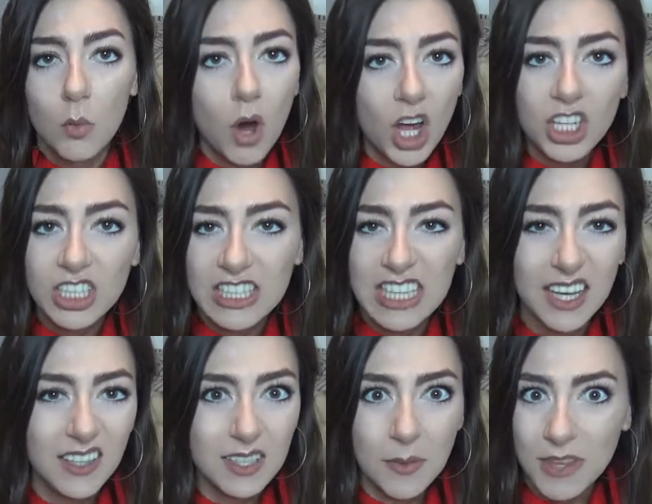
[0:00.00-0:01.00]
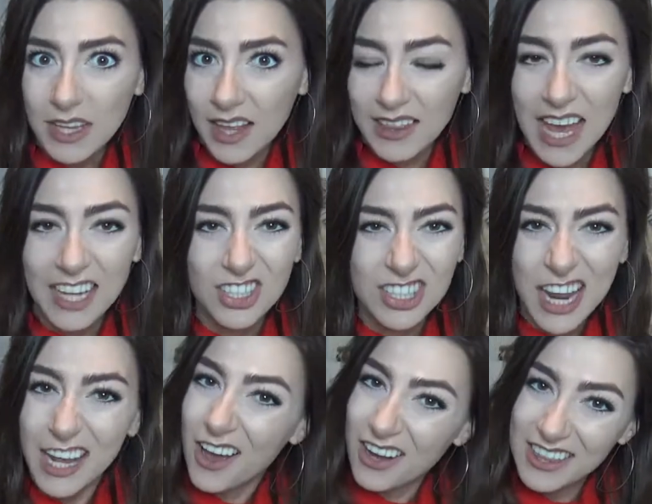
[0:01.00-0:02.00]
water skiing, something like that. Just
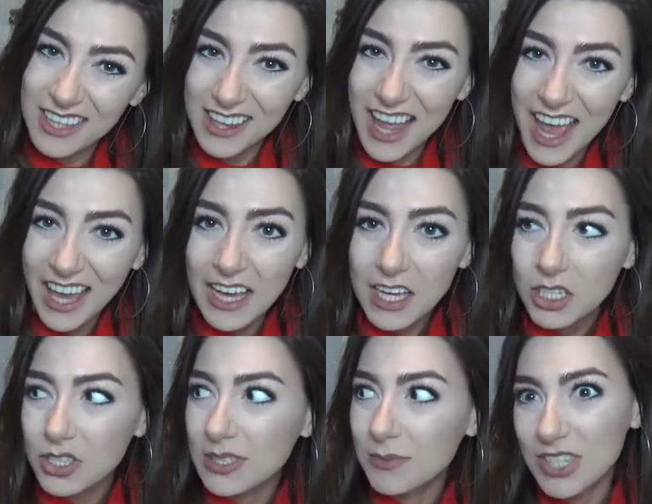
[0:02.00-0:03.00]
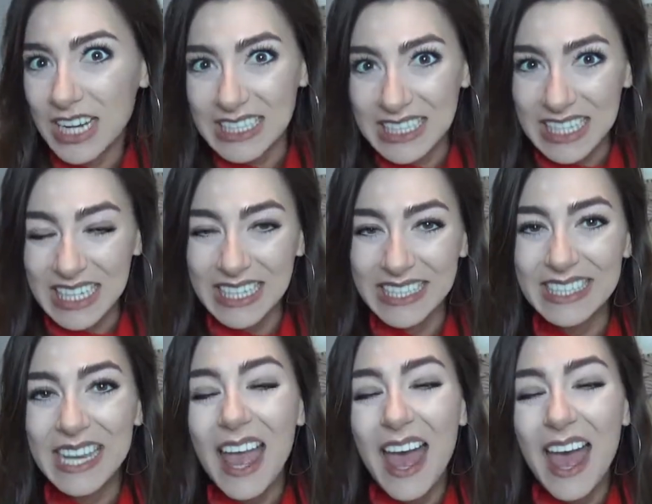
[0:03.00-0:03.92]
hang out at the lake, do some jet skis.